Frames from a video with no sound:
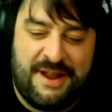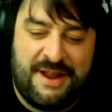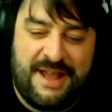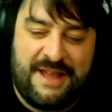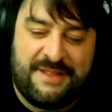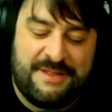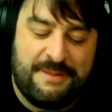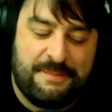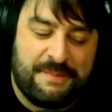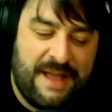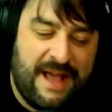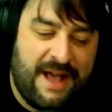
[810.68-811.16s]

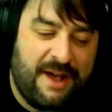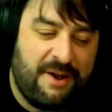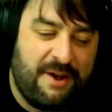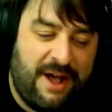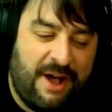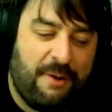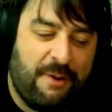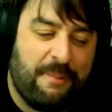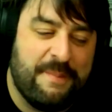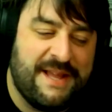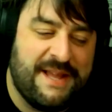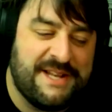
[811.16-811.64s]
had to be,
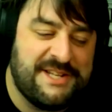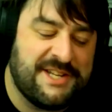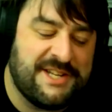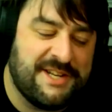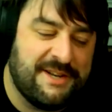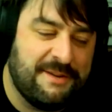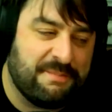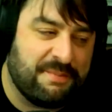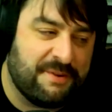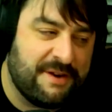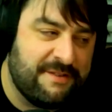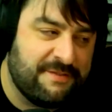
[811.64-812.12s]
I'll mention
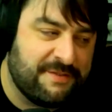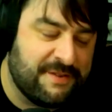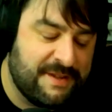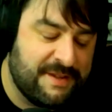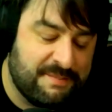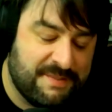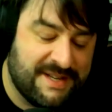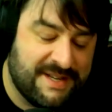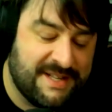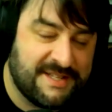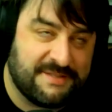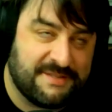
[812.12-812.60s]
it briefly,
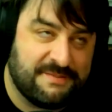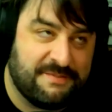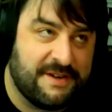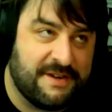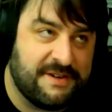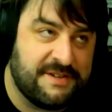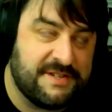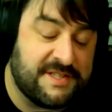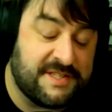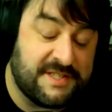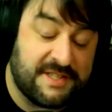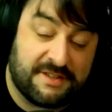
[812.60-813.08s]
but it's
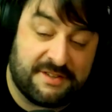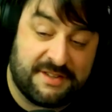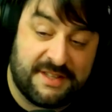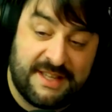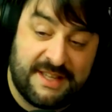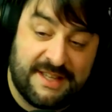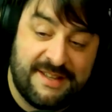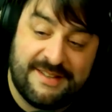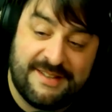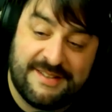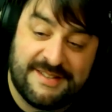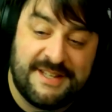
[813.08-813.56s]
very
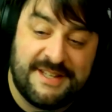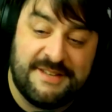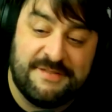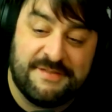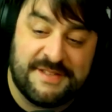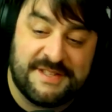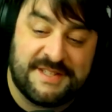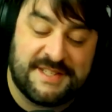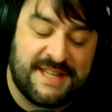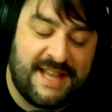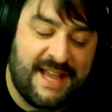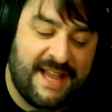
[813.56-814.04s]
silly to
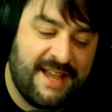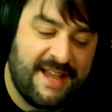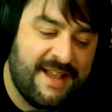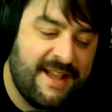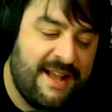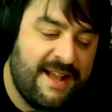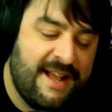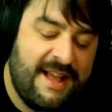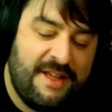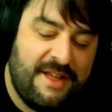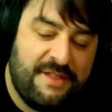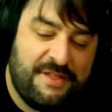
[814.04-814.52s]
even say.
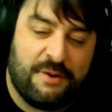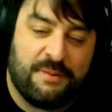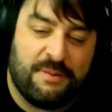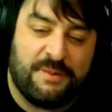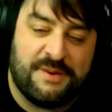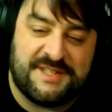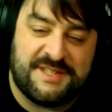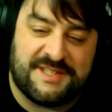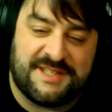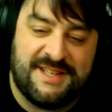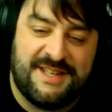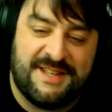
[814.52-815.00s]
There
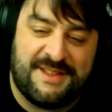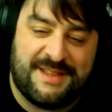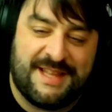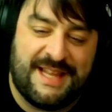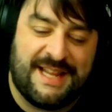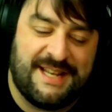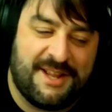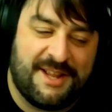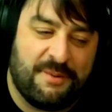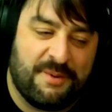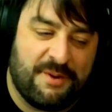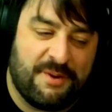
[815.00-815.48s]
was the
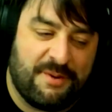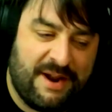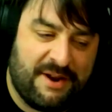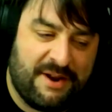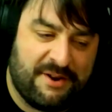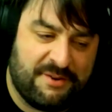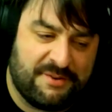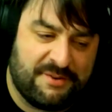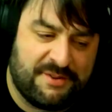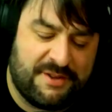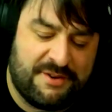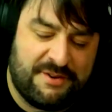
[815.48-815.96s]
thing going
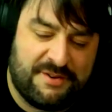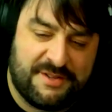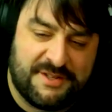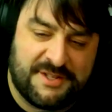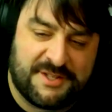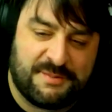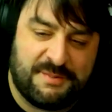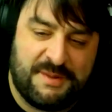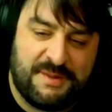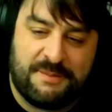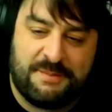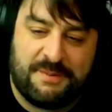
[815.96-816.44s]
around earlier
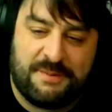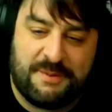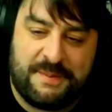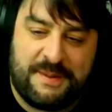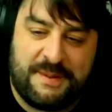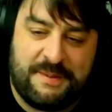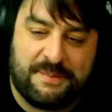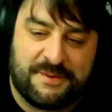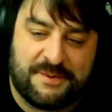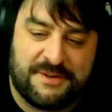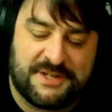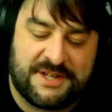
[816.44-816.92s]
this week where
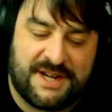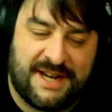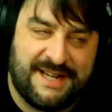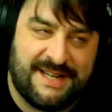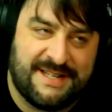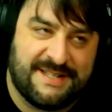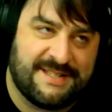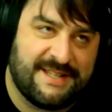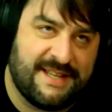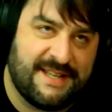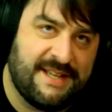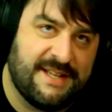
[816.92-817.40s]
people are
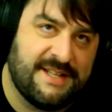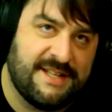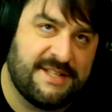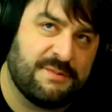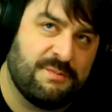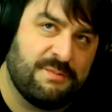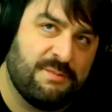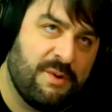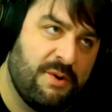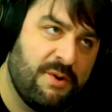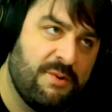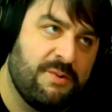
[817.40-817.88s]
trying to say
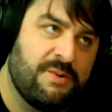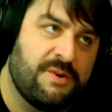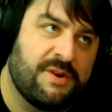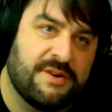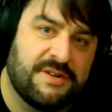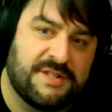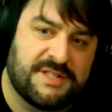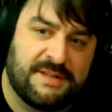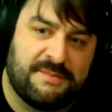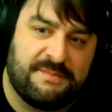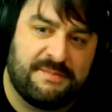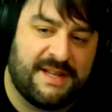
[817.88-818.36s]
it's woke
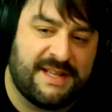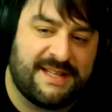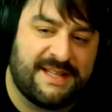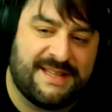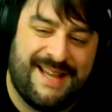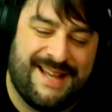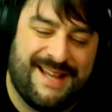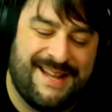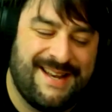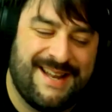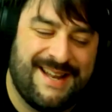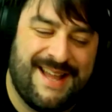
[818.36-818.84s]
or something like
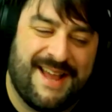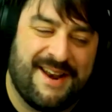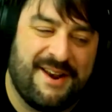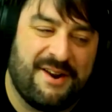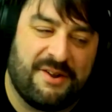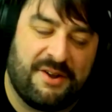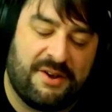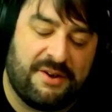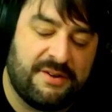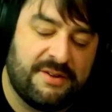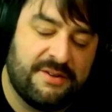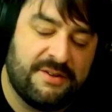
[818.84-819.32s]
that. Not
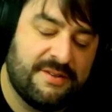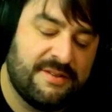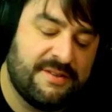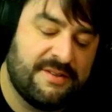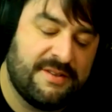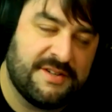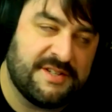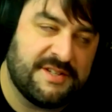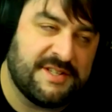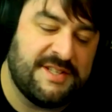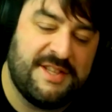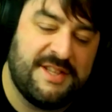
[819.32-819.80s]
at all.
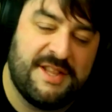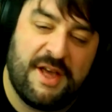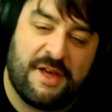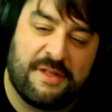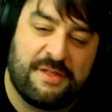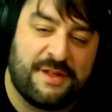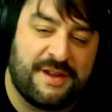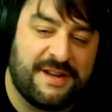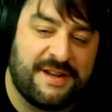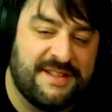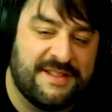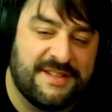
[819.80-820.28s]
There's
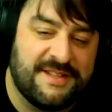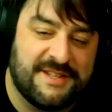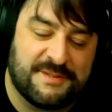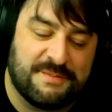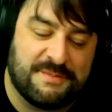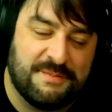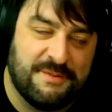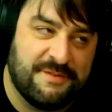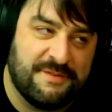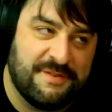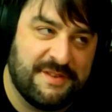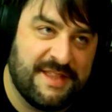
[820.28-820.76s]
nothing in
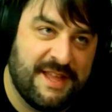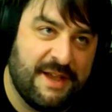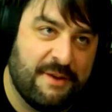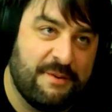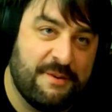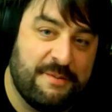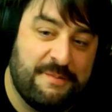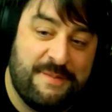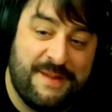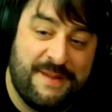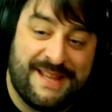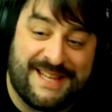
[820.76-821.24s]
this movie that
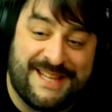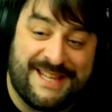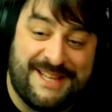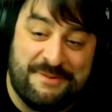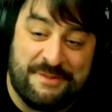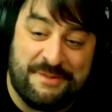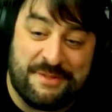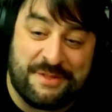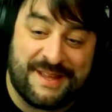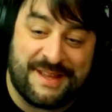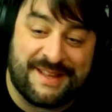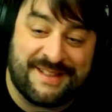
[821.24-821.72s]
would make
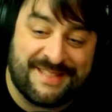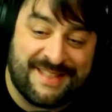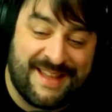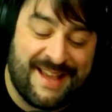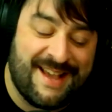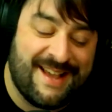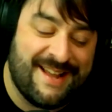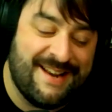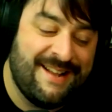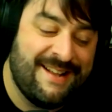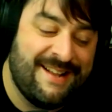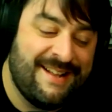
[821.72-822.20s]
you think
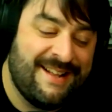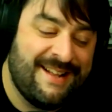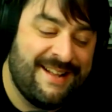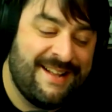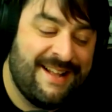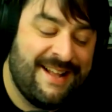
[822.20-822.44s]
that.